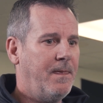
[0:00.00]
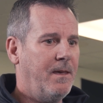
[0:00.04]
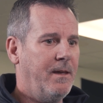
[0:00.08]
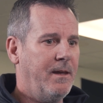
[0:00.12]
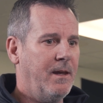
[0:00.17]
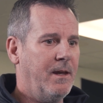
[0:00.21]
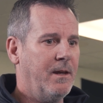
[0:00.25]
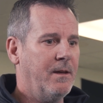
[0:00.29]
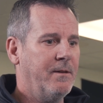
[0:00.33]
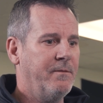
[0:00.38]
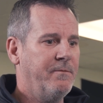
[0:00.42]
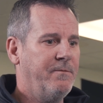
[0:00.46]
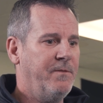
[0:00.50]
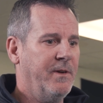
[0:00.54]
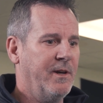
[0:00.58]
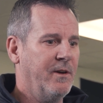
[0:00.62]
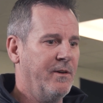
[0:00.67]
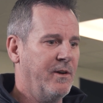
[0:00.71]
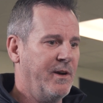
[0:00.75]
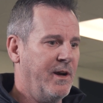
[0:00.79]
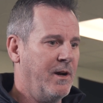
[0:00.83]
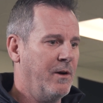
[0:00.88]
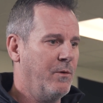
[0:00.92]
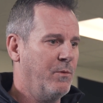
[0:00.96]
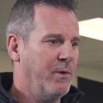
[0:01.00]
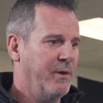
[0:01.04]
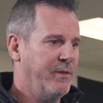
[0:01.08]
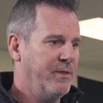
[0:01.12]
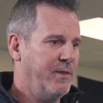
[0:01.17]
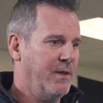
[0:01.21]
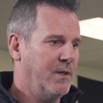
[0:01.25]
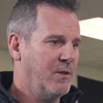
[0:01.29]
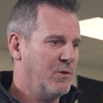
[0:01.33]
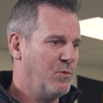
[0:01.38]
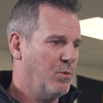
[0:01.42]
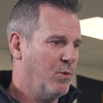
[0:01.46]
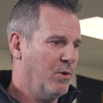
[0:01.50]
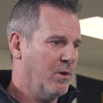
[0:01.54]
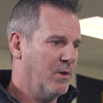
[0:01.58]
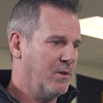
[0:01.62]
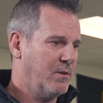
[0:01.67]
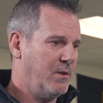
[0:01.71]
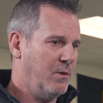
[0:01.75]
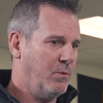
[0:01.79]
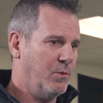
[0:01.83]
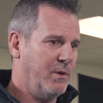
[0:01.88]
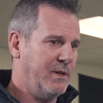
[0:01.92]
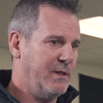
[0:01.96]
and figuring out what things
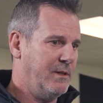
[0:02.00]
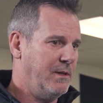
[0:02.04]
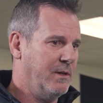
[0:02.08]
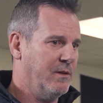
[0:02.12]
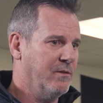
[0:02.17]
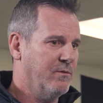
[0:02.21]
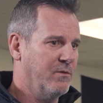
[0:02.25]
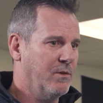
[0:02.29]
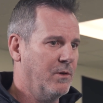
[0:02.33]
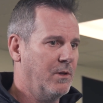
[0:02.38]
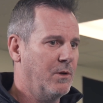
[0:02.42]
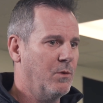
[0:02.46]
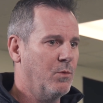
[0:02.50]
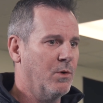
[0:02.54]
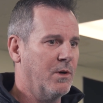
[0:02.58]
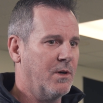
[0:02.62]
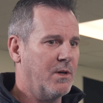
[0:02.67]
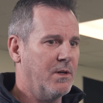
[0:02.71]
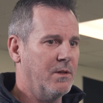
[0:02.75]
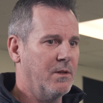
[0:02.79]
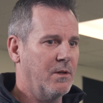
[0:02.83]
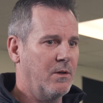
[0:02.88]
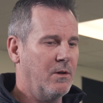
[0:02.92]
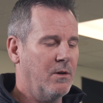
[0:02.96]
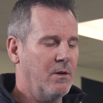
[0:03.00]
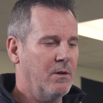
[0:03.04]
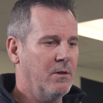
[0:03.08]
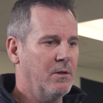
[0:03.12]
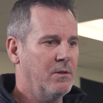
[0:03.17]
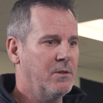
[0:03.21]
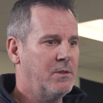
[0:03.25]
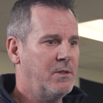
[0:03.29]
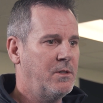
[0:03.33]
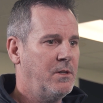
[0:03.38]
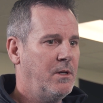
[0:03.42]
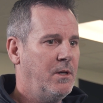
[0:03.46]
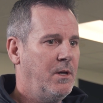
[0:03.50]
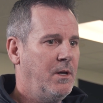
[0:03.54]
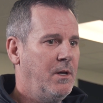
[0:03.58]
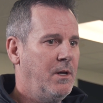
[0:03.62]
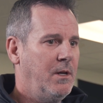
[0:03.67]
worked and what didn't really work on the cars,